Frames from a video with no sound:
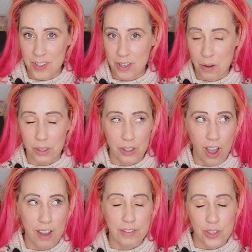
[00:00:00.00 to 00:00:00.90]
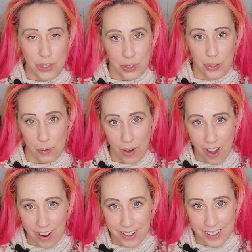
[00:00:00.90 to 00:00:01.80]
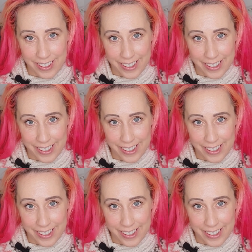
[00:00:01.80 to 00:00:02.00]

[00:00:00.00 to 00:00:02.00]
I know a lot of you do go on,